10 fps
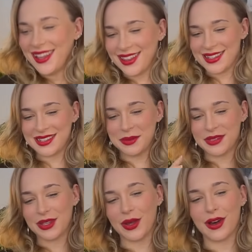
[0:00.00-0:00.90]
Let's see what's
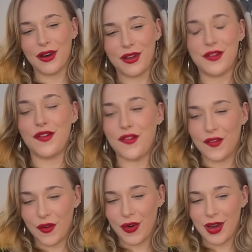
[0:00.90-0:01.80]
going on
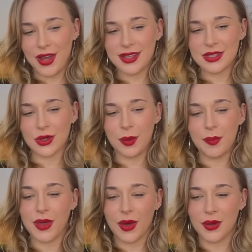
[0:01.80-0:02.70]
for
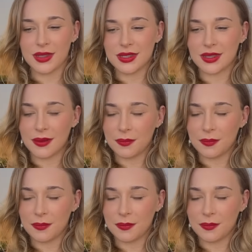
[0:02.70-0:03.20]
Scorpios.